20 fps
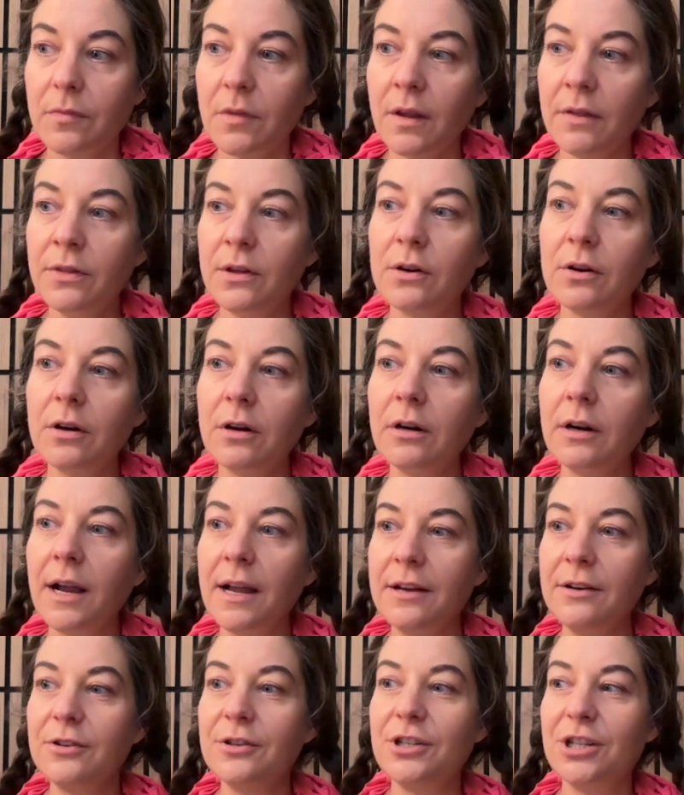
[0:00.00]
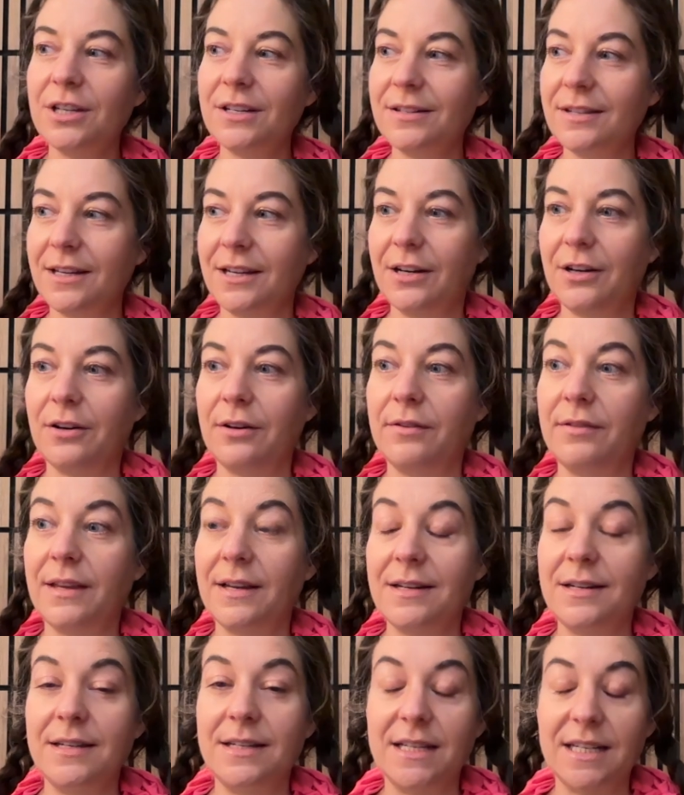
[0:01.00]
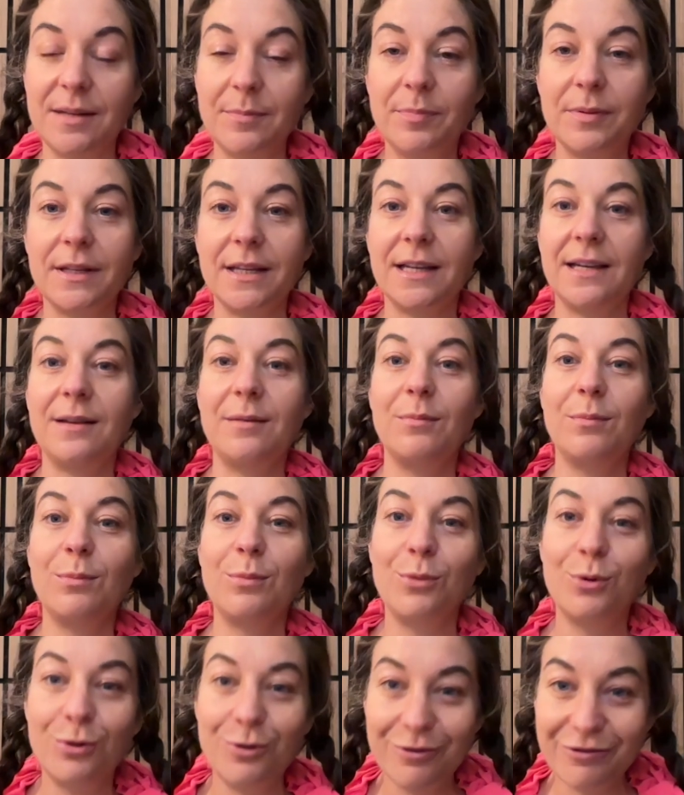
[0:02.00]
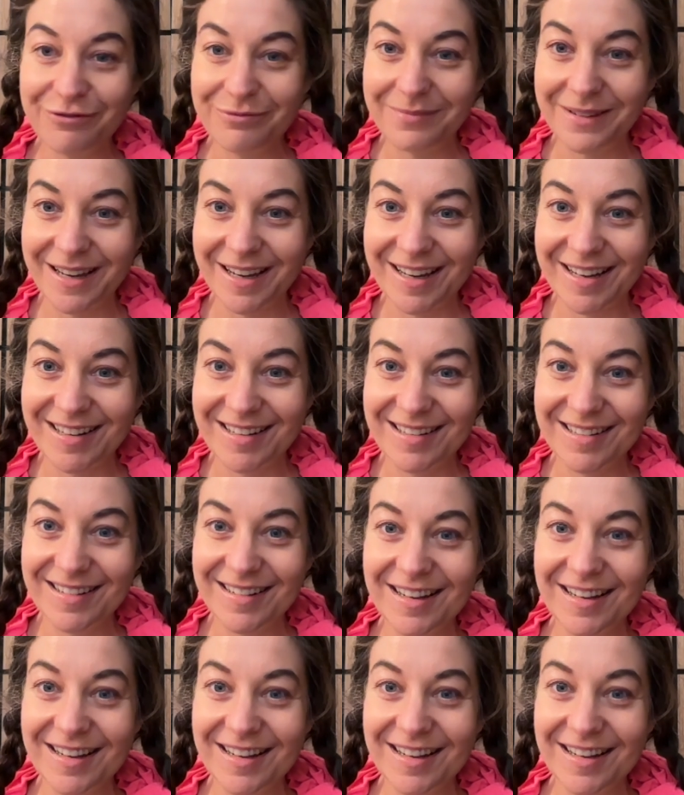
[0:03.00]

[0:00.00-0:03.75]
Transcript: There are energies here that deeply move me.